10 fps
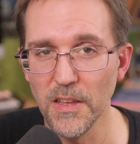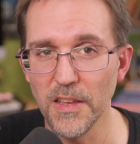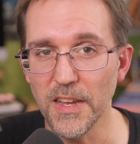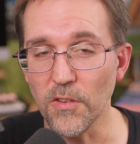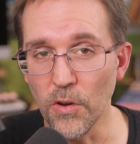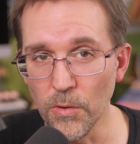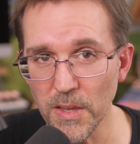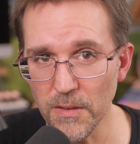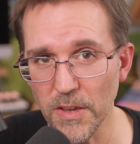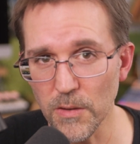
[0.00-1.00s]
It's
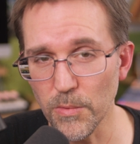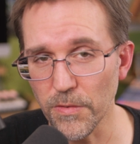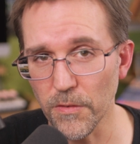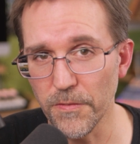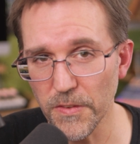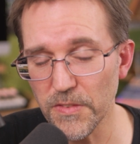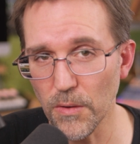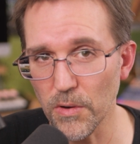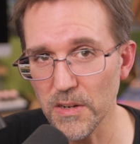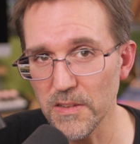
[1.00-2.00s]
only available for 50
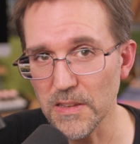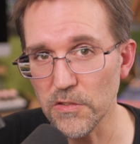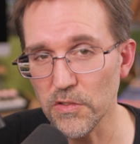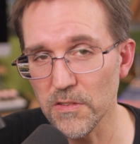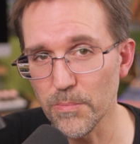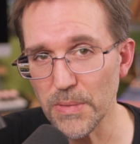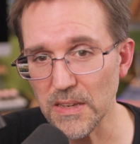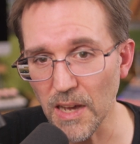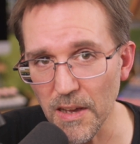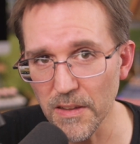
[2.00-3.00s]
organizations
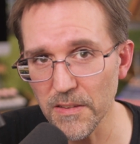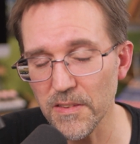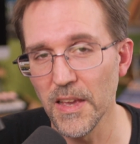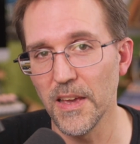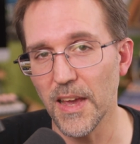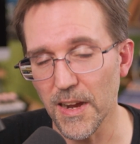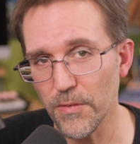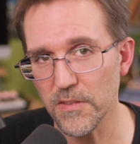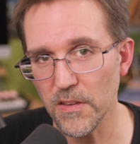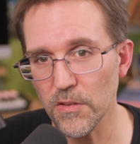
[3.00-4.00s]
because
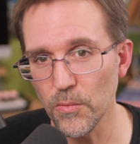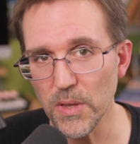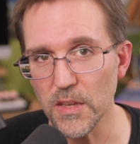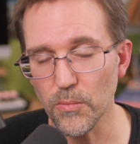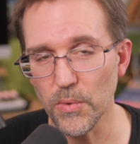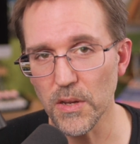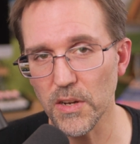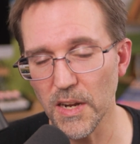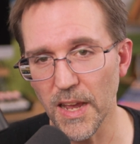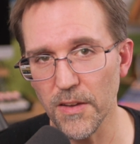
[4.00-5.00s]
every single week we are
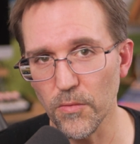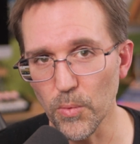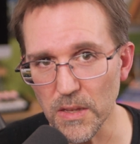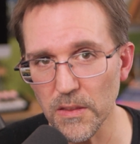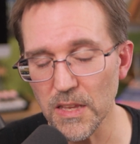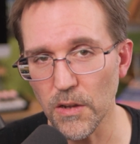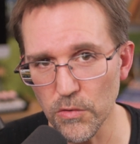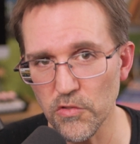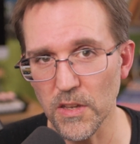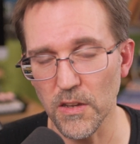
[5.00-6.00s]
going to have weekly coaching